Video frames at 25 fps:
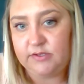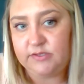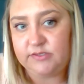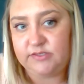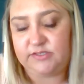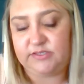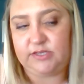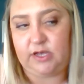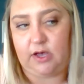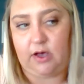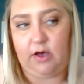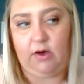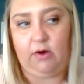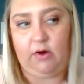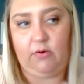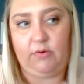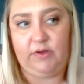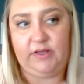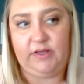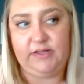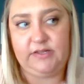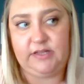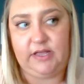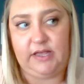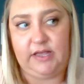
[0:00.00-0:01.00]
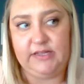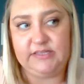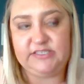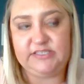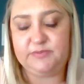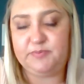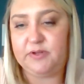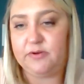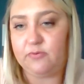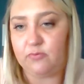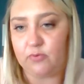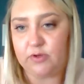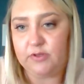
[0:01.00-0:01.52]
So it's
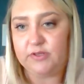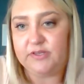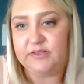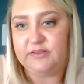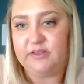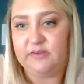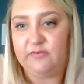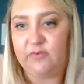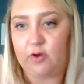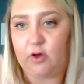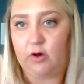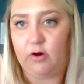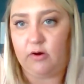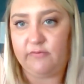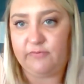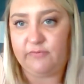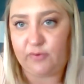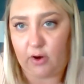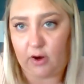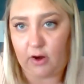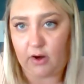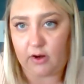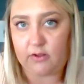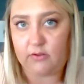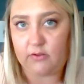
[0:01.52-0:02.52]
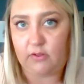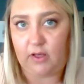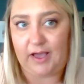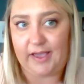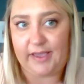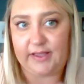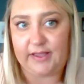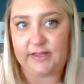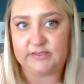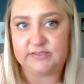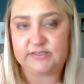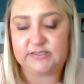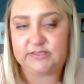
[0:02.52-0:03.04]
been really difficult for our
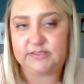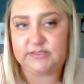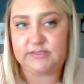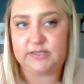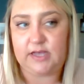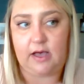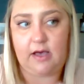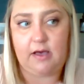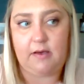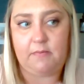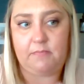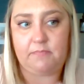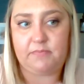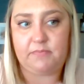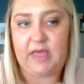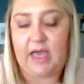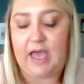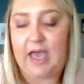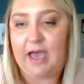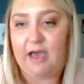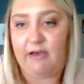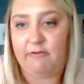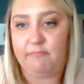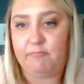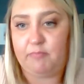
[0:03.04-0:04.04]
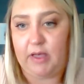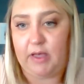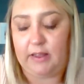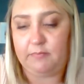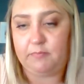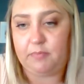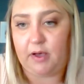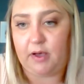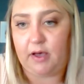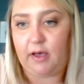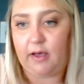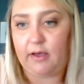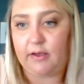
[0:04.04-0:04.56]
clients that have bed
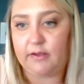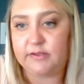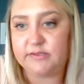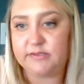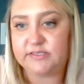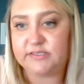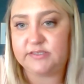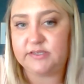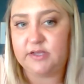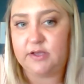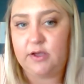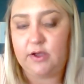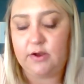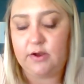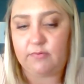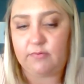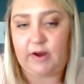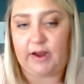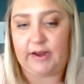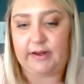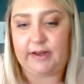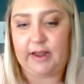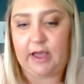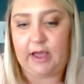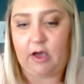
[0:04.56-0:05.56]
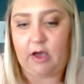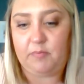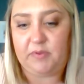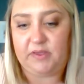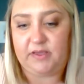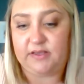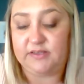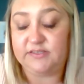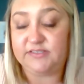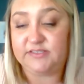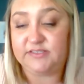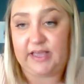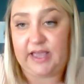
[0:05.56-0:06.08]
bugs right now,
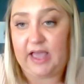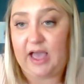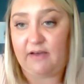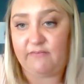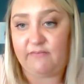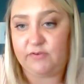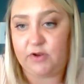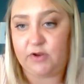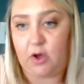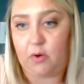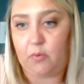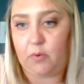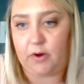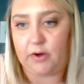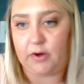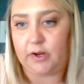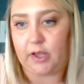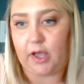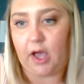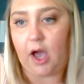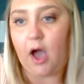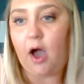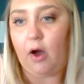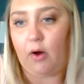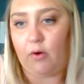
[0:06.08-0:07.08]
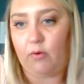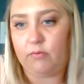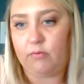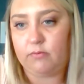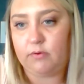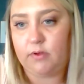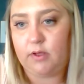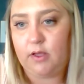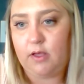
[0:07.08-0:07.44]
because they have nowhere to go.